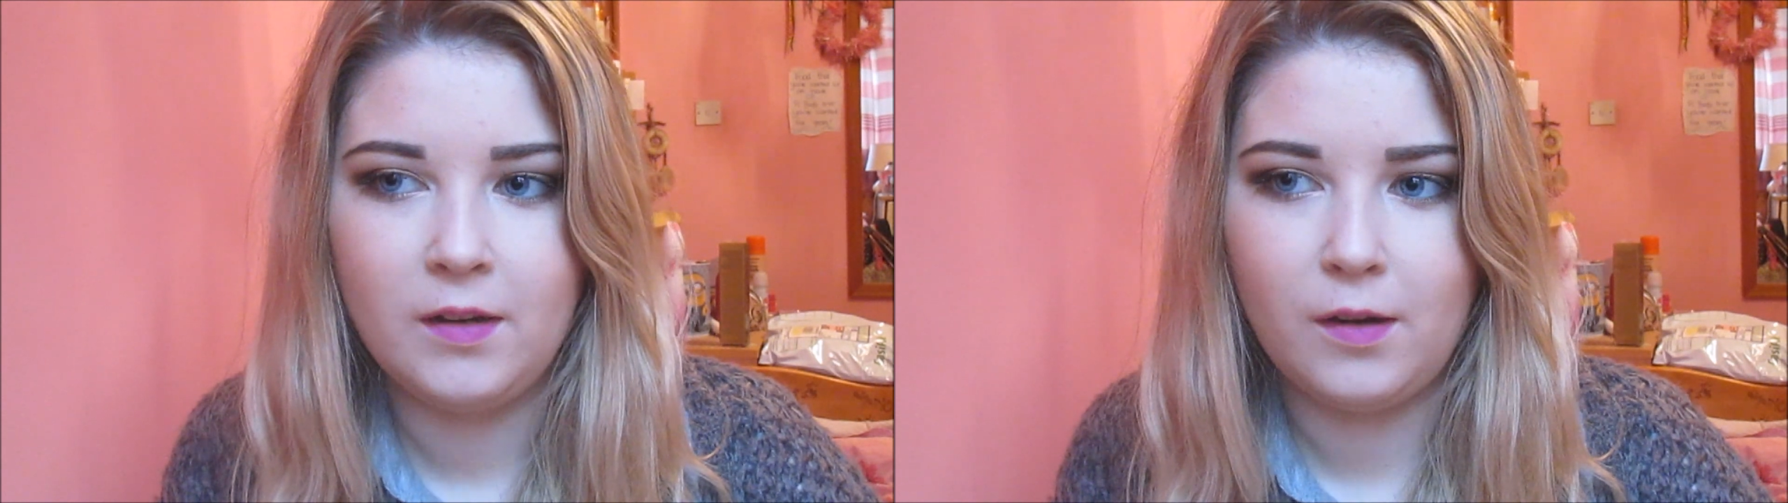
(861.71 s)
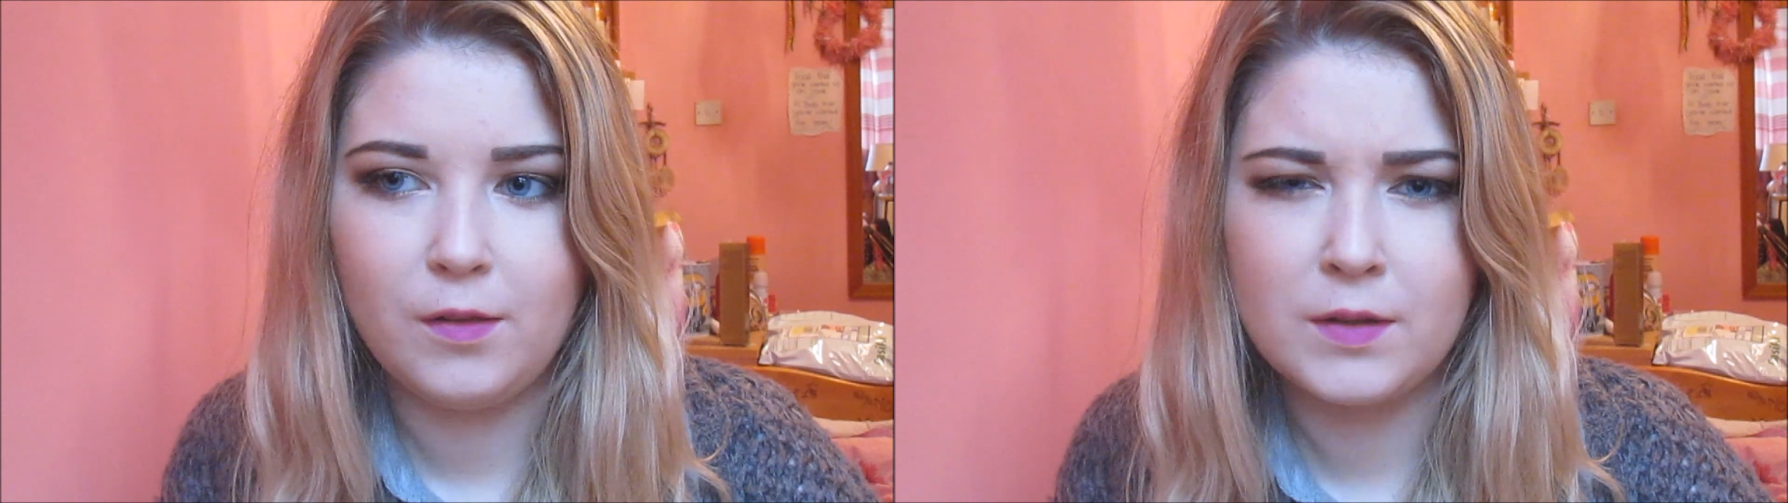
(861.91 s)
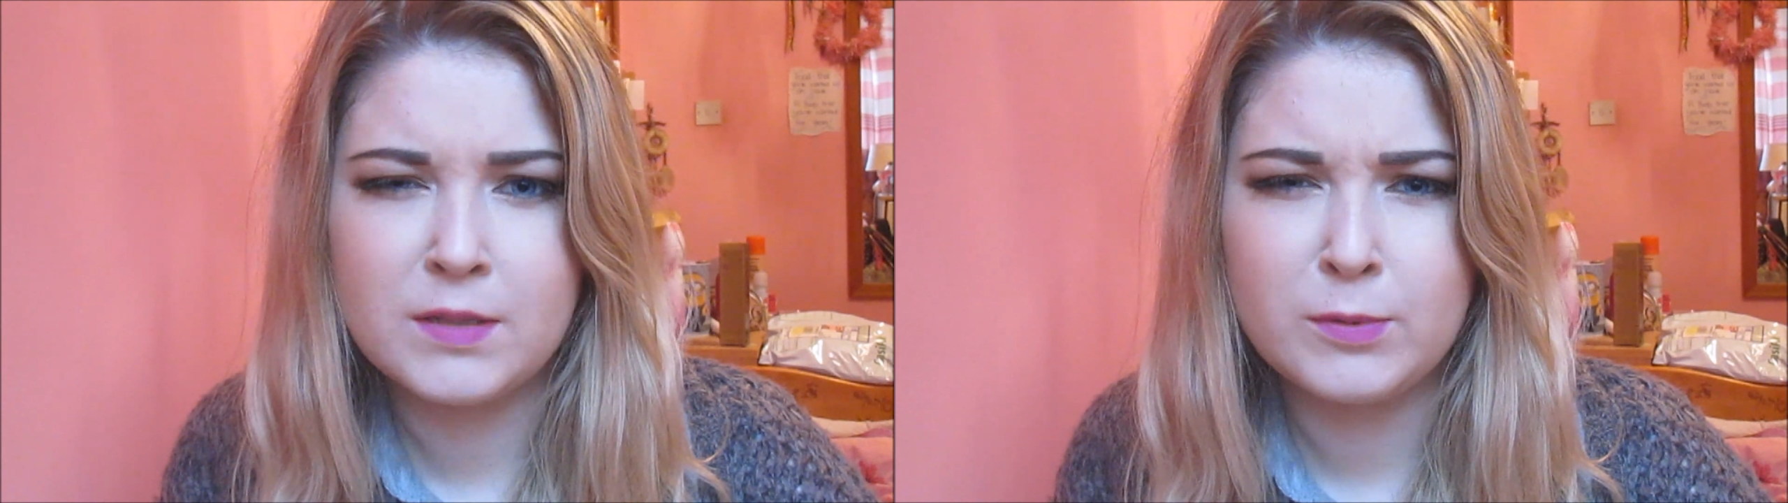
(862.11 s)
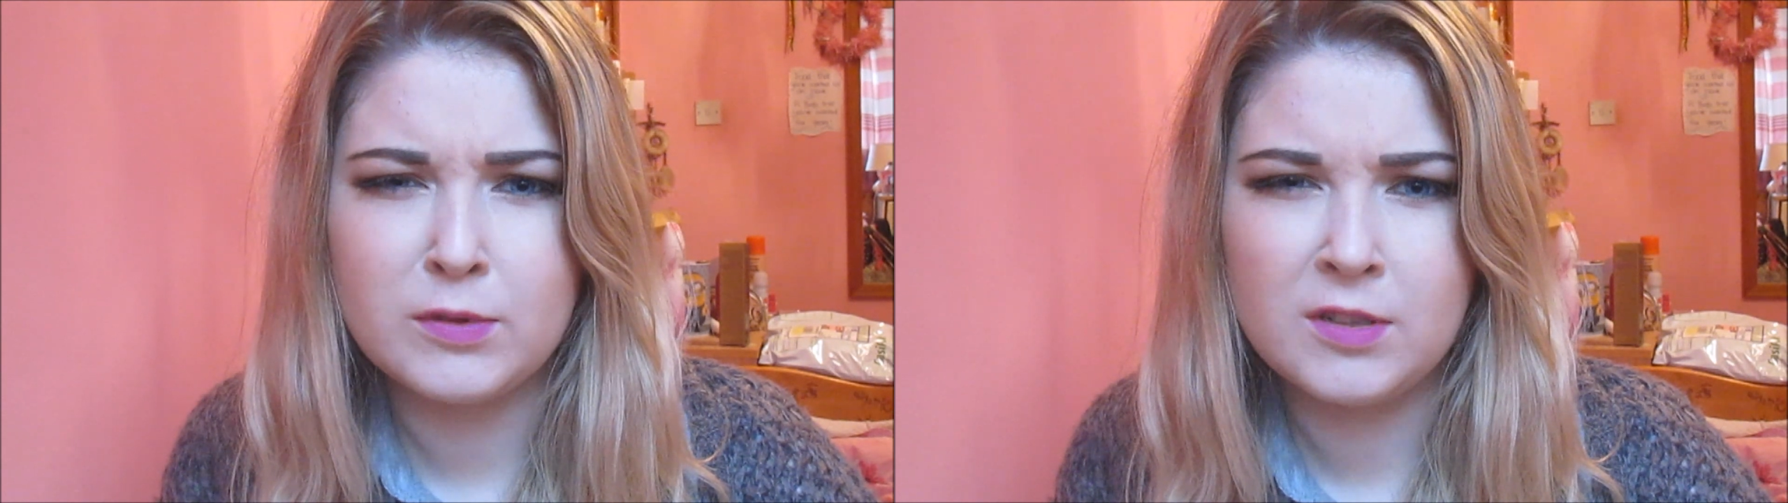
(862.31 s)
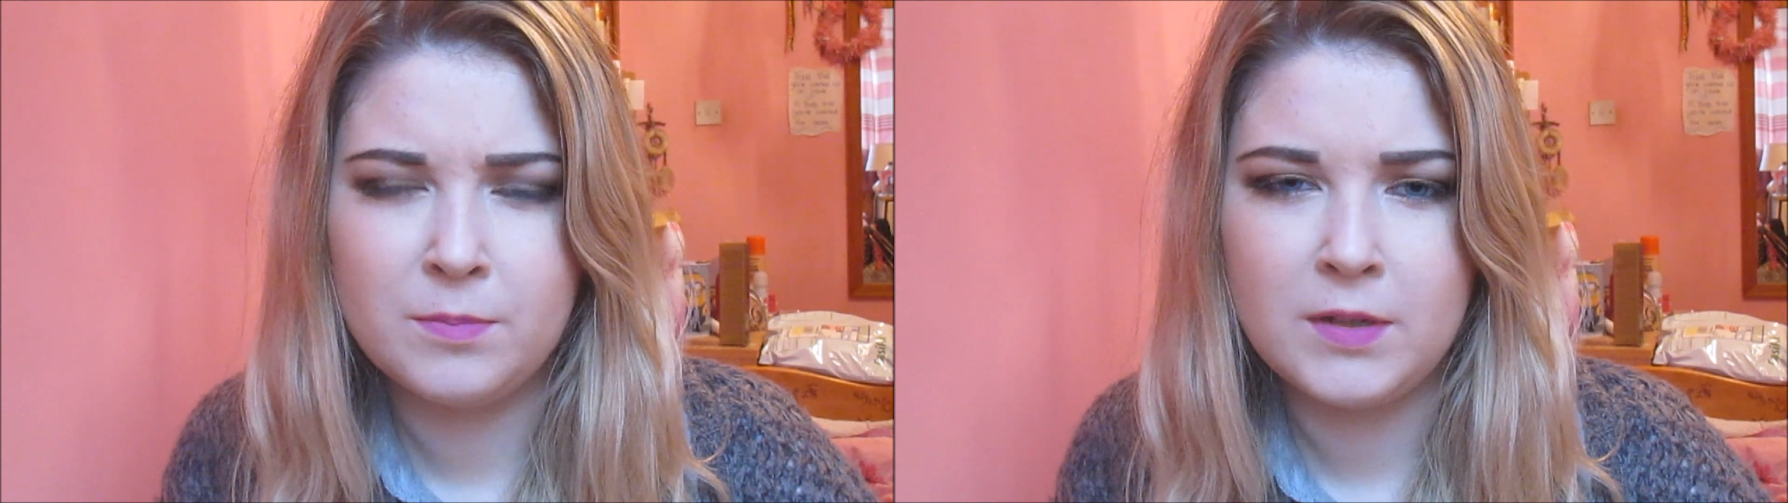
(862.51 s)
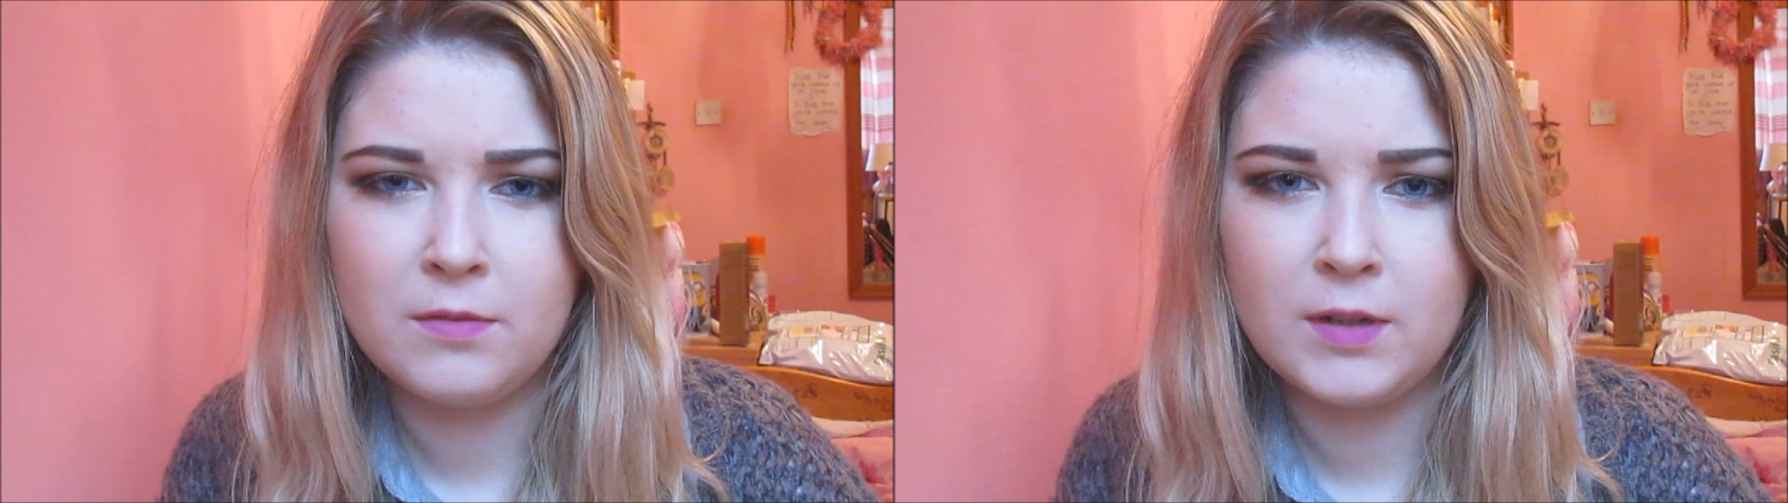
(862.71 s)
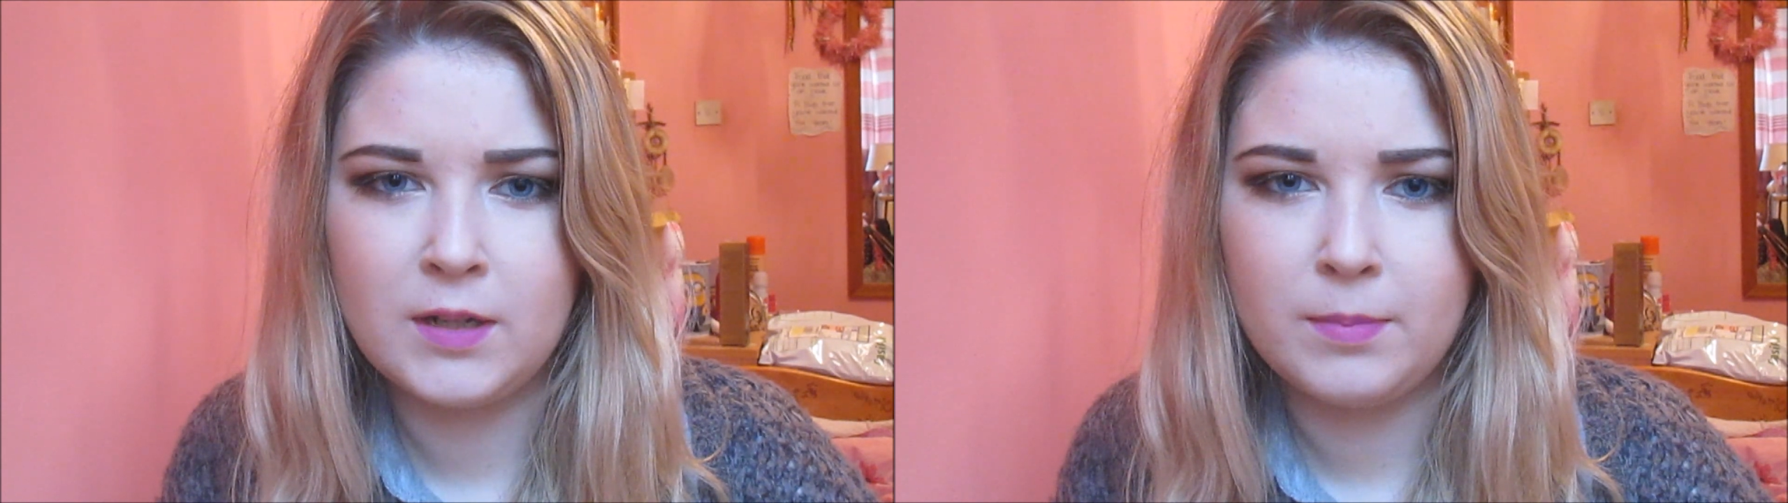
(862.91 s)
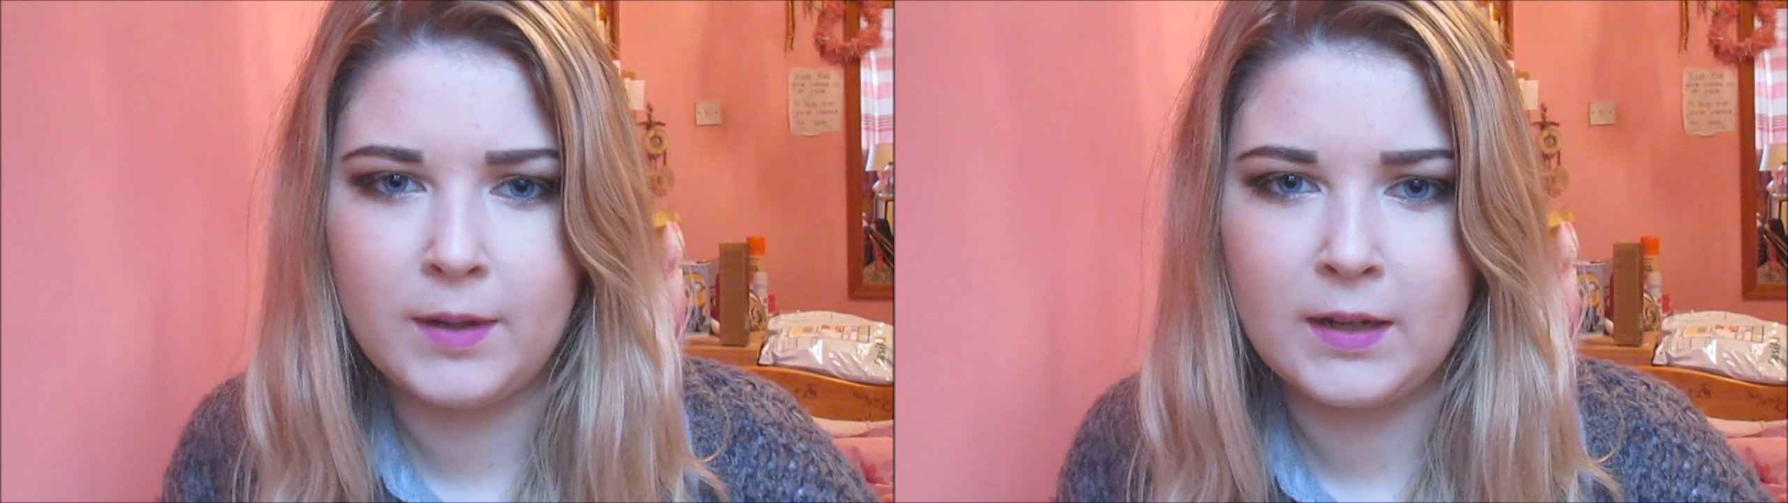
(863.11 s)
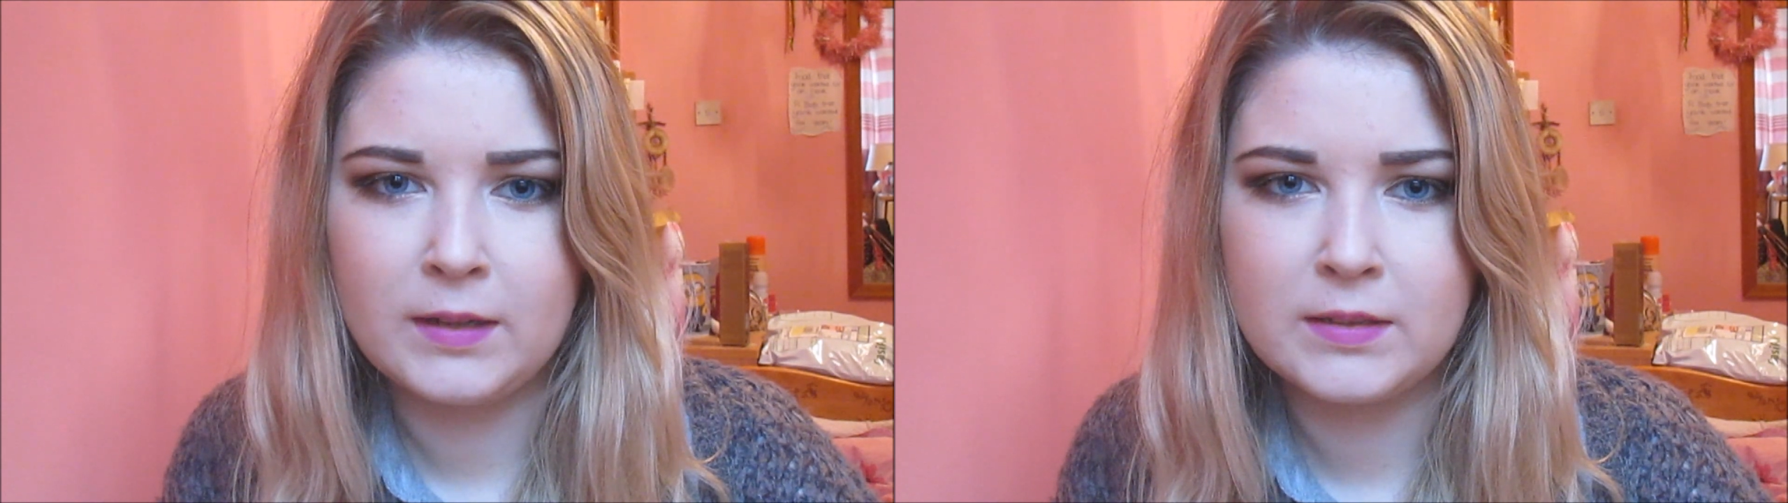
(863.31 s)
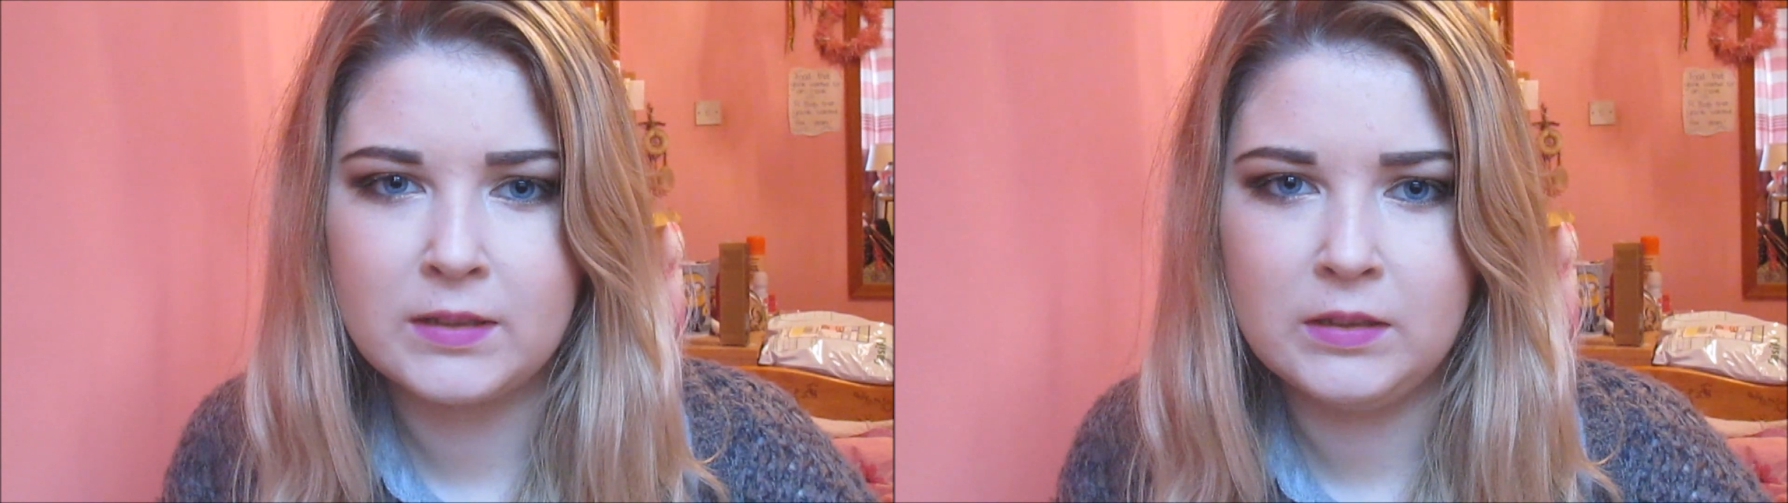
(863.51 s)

Although I suppose there'd be really bad